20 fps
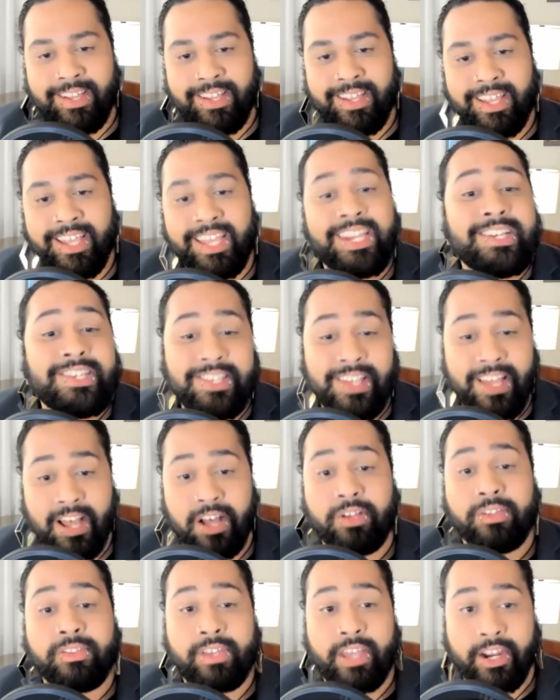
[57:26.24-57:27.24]
it is the
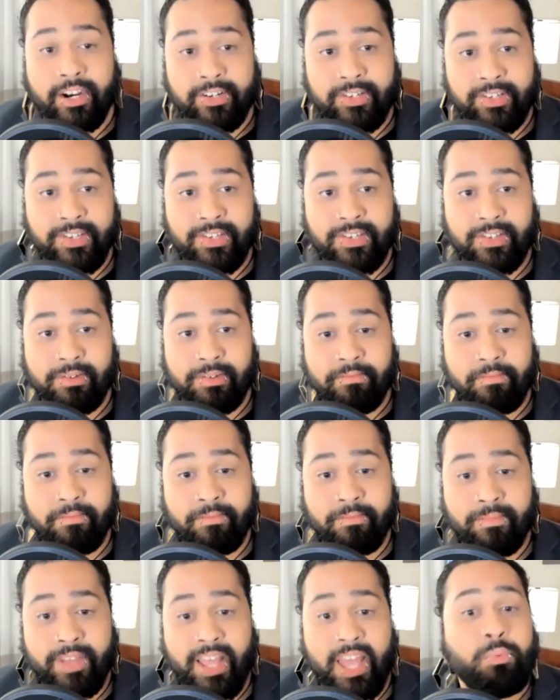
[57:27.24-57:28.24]
healthcare system.
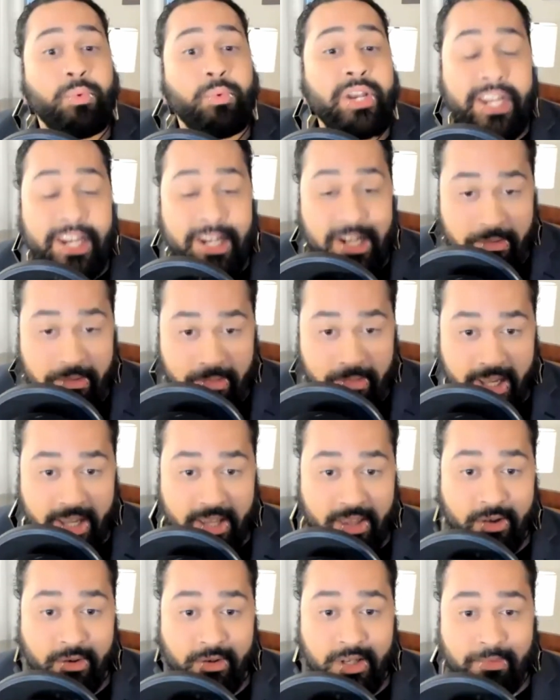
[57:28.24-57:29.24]
And we need to be in
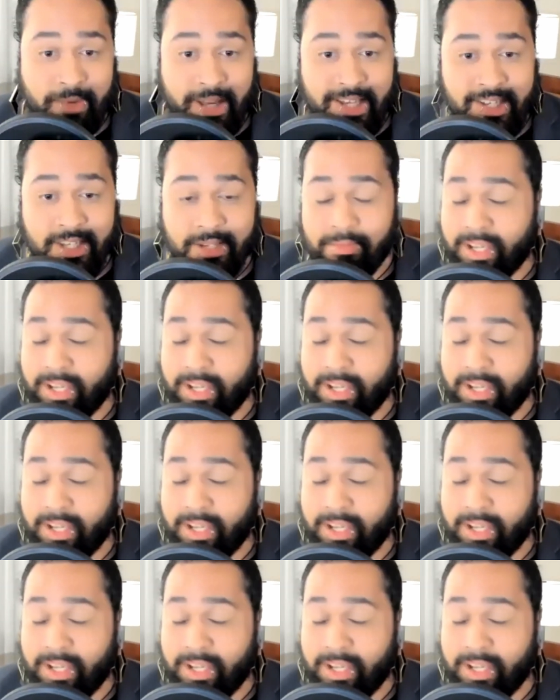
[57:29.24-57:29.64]
those spaces